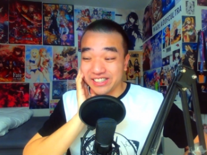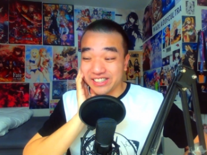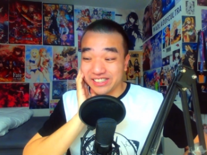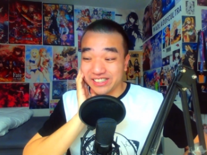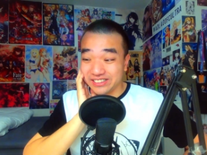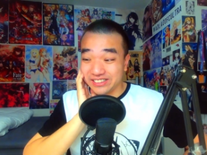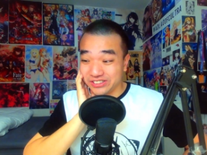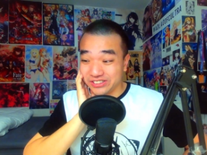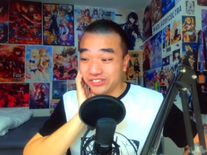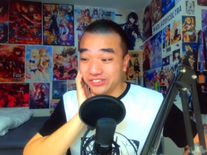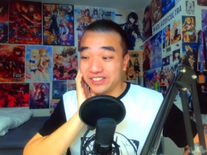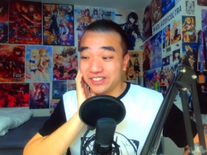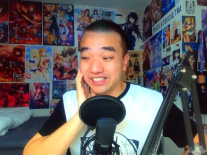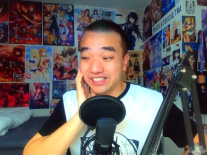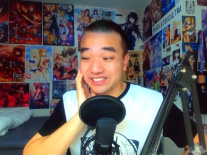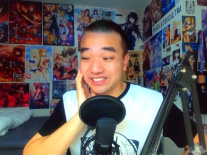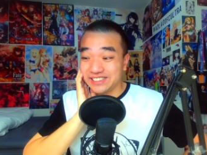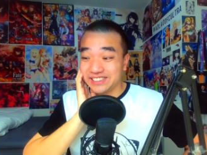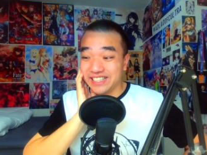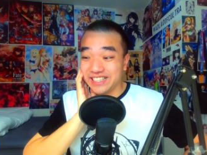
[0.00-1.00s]
I can totally
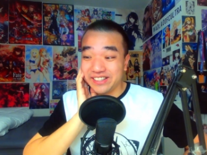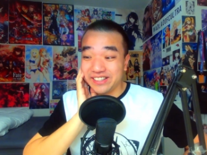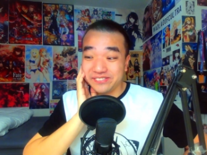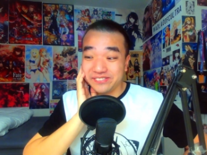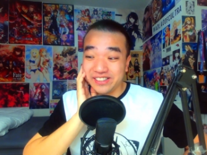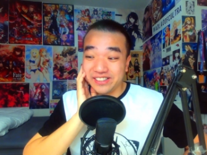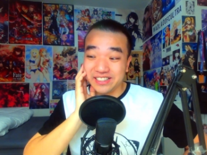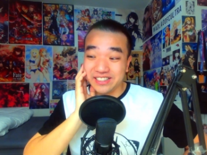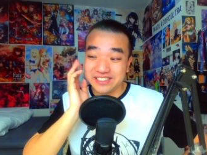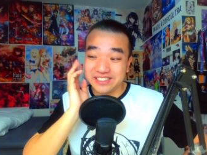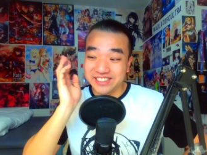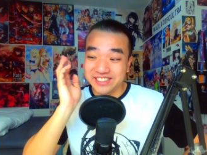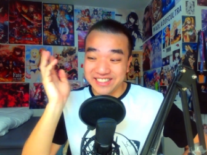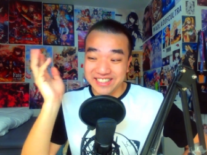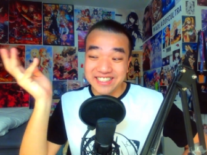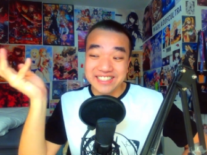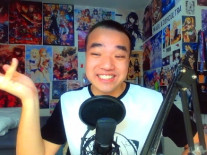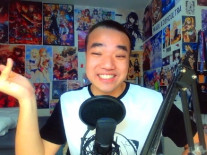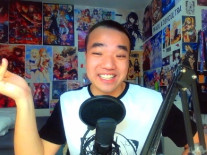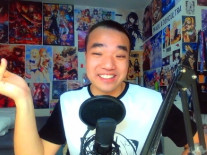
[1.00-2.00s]
understand because
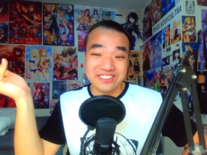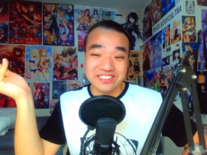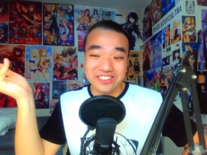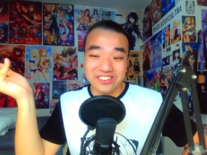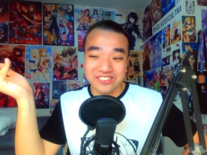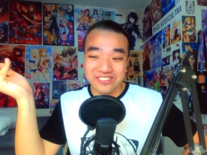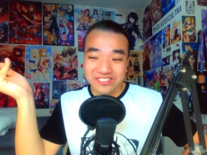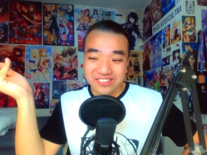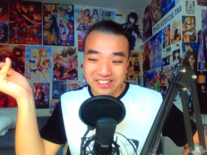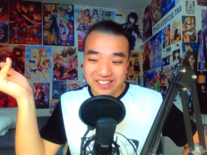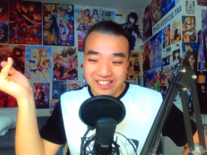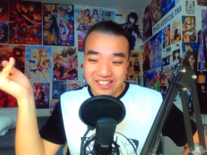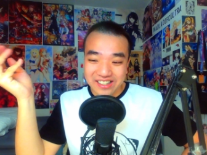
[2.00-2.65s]
Chisato,